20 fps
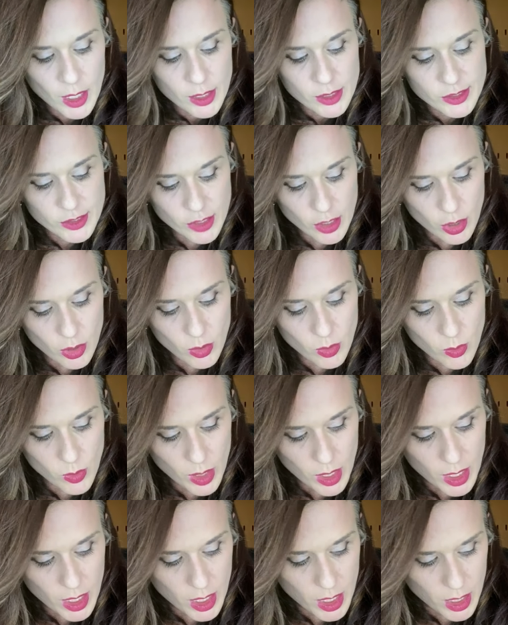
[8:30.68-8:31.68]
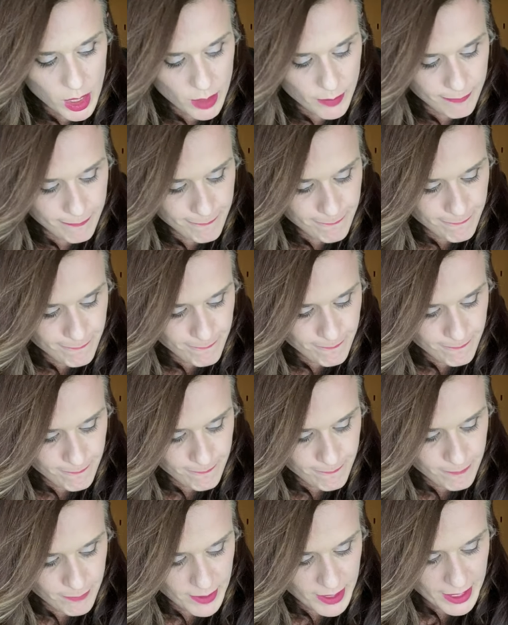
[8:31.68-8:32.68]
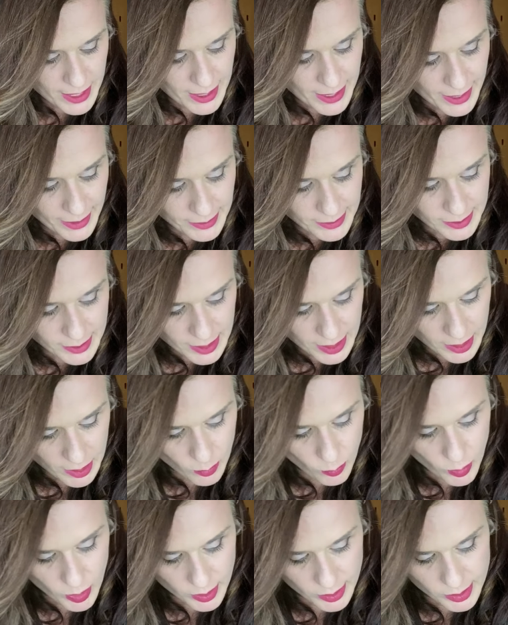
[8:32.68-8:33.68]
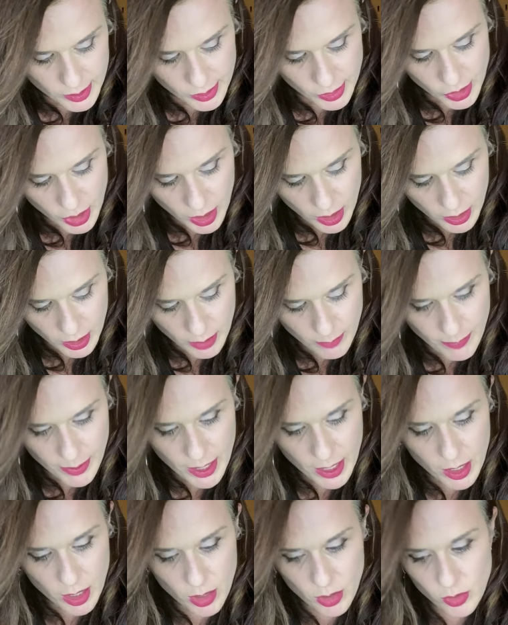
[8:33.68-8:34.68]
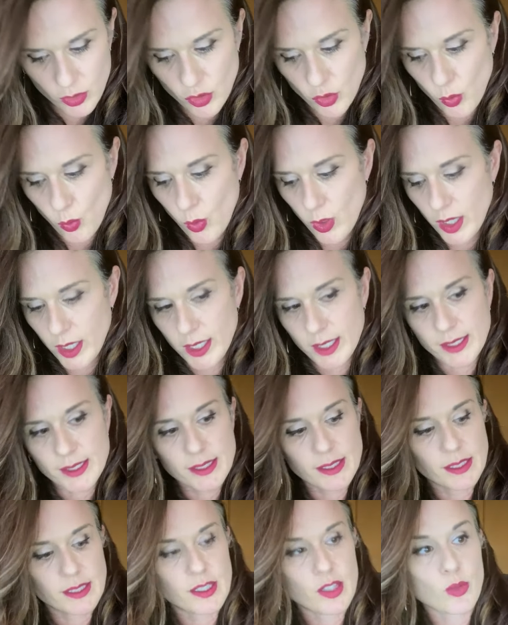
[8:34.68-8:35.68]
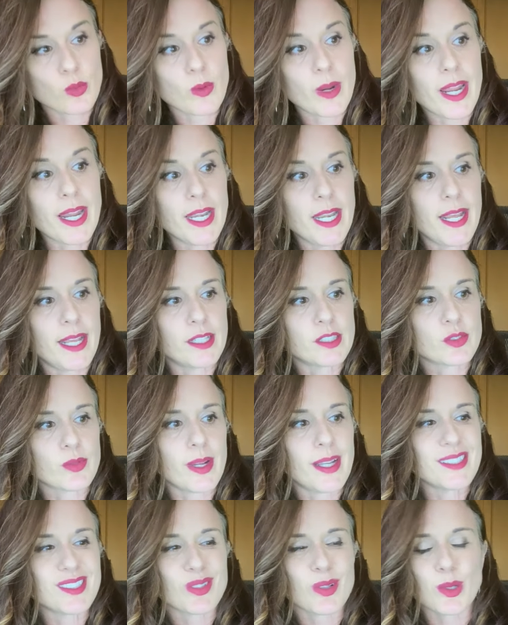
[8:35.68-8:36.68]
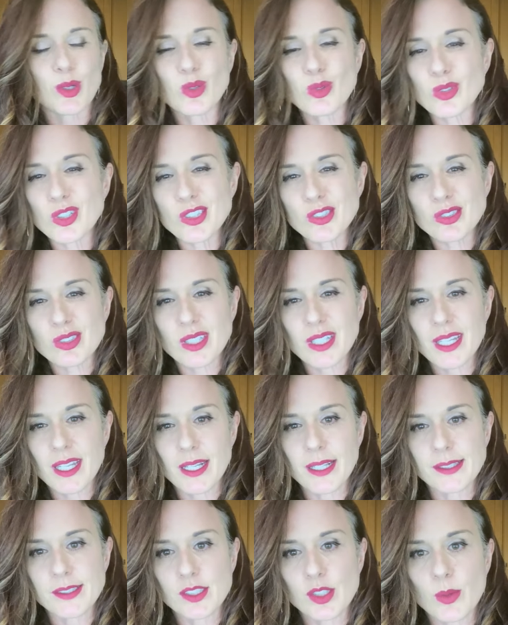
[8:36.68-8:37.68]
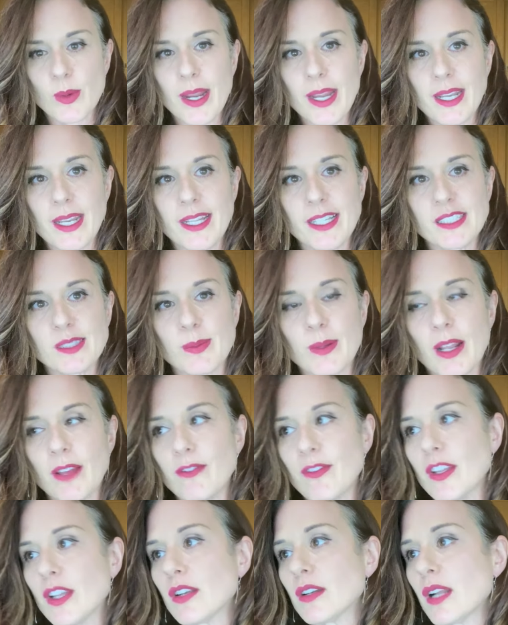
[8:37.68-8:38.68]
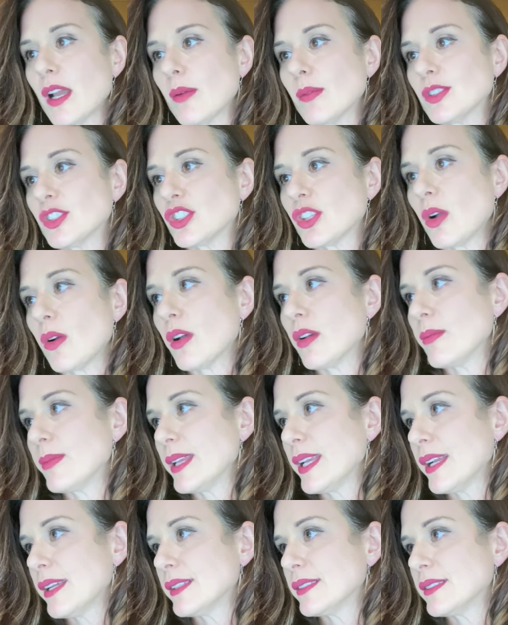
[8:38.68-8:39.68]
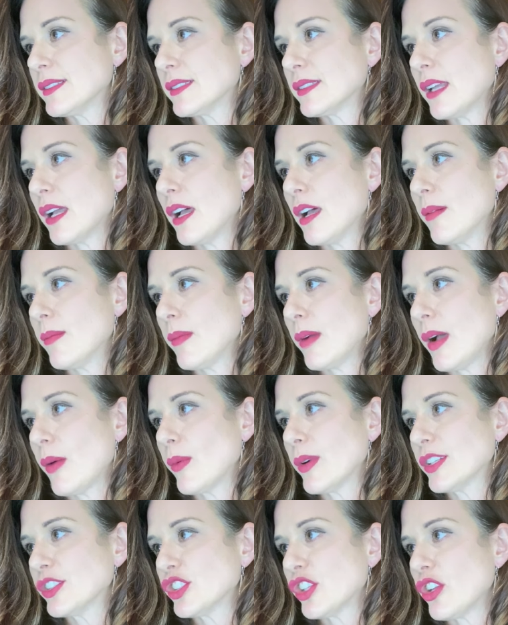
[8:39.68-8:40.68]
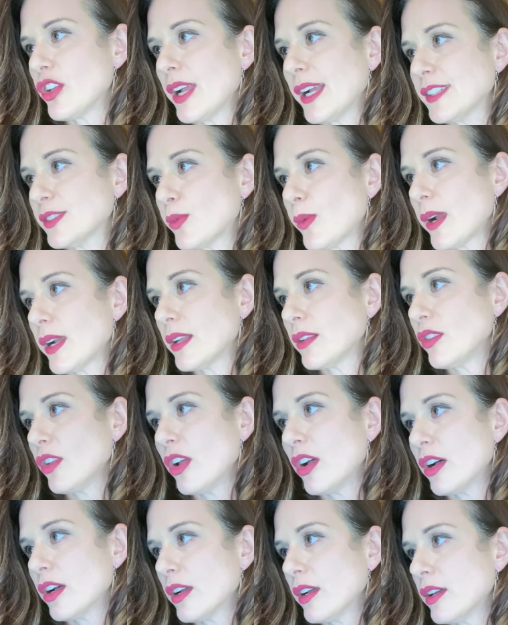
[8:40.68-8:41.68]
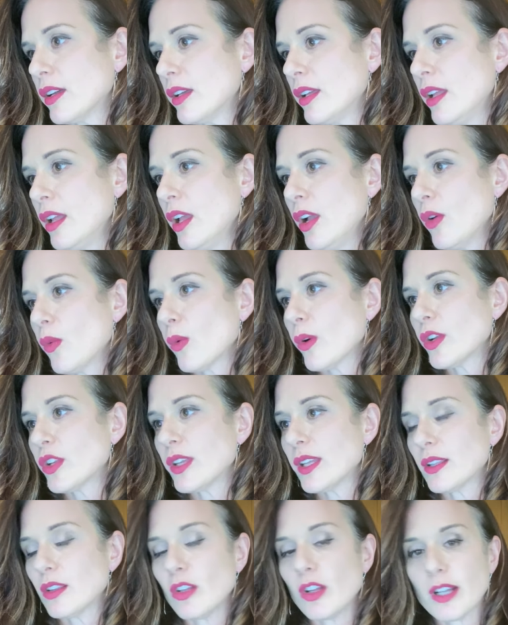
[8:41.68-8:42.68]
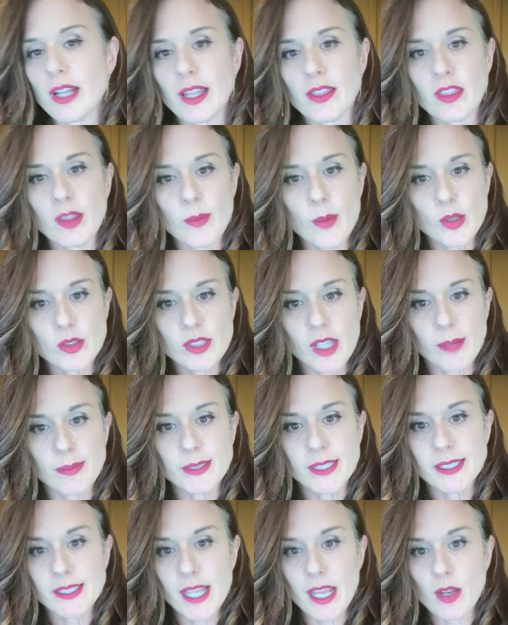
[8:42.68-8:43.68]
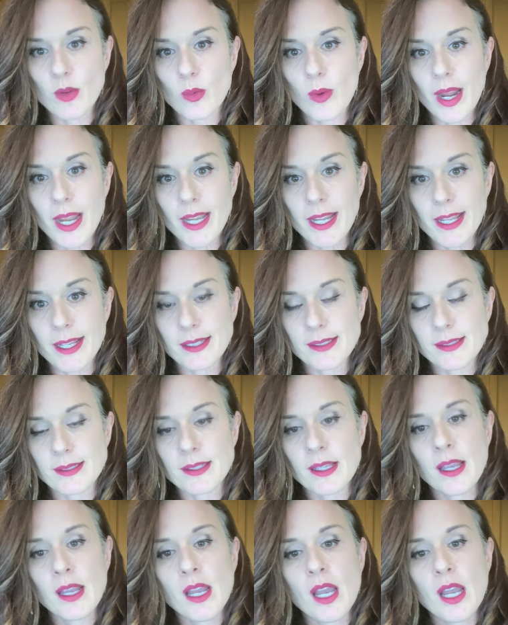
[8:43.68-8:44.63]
So, the next thing I wanted to talk about was the ratings, right? So I don't usually get into ratings, but I figured I would show it because I want to show you guys where to look, where you can look at the most up-to-date ratings.